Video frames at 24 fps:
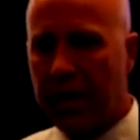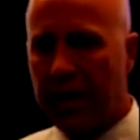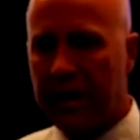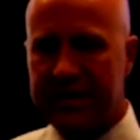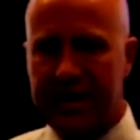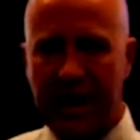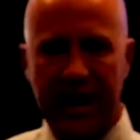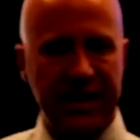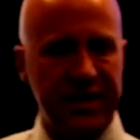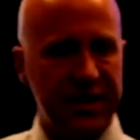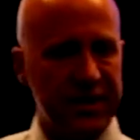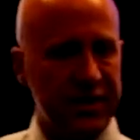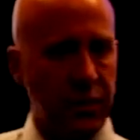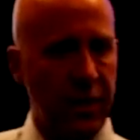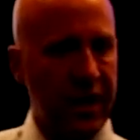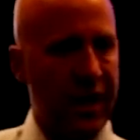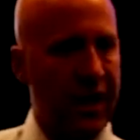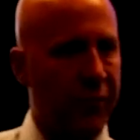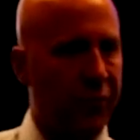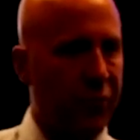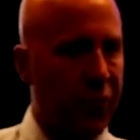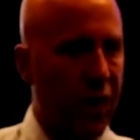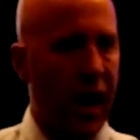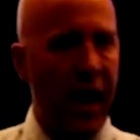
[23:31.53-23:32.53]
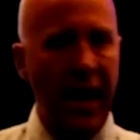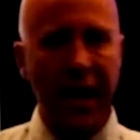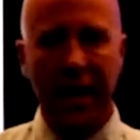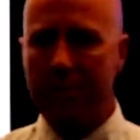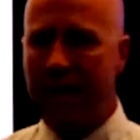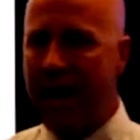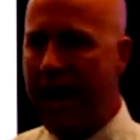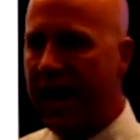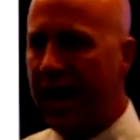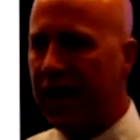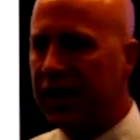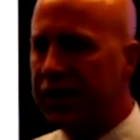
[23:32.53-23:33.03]
many organizations where you have
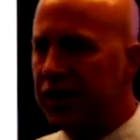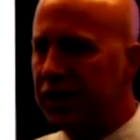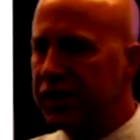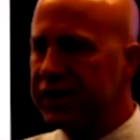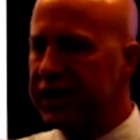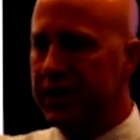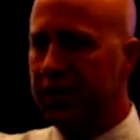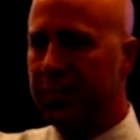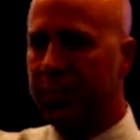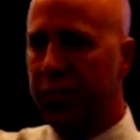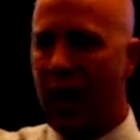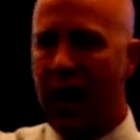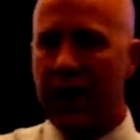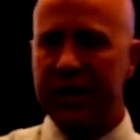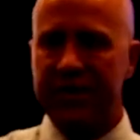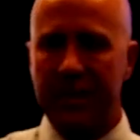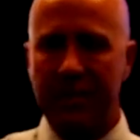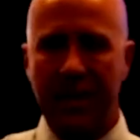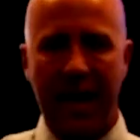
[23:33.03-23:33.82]
product managers and